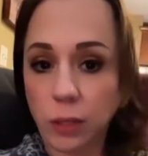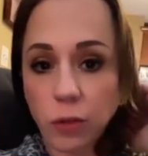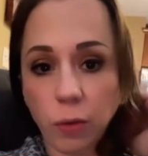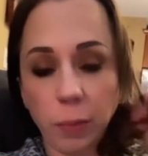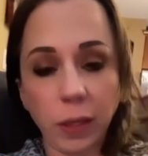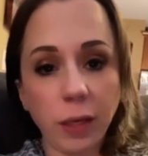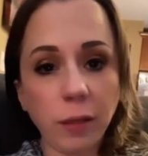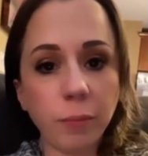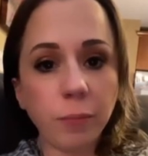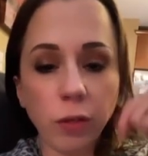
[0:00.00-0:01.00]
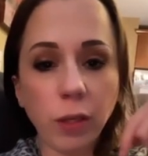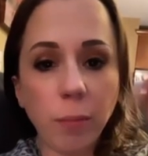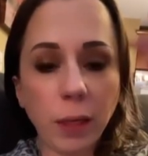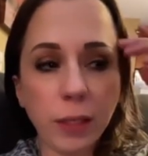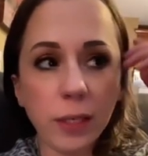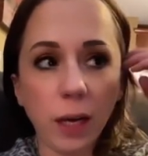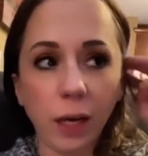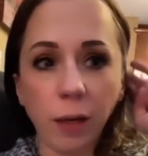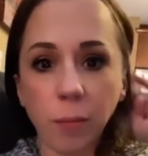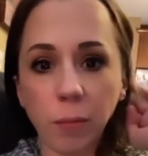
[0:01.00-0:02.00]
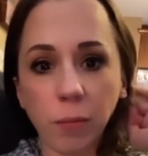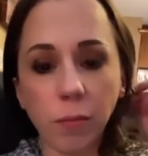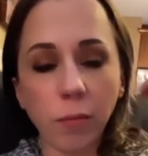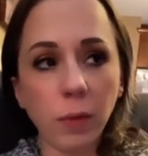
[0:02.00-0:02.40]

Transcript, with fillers: And they told me that generally by the time